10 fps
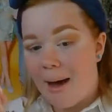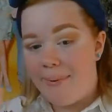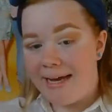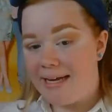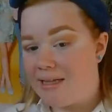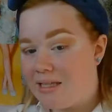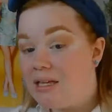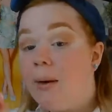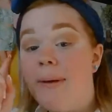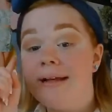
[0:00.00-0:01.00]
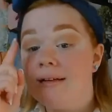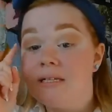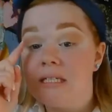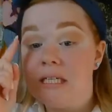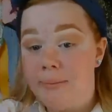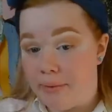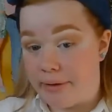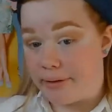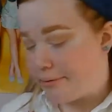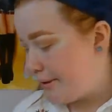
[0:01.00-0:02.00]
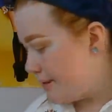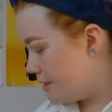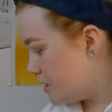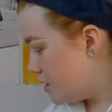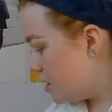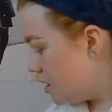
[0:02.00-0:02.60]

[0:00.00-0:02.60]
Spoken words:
a bit deeper in the crease.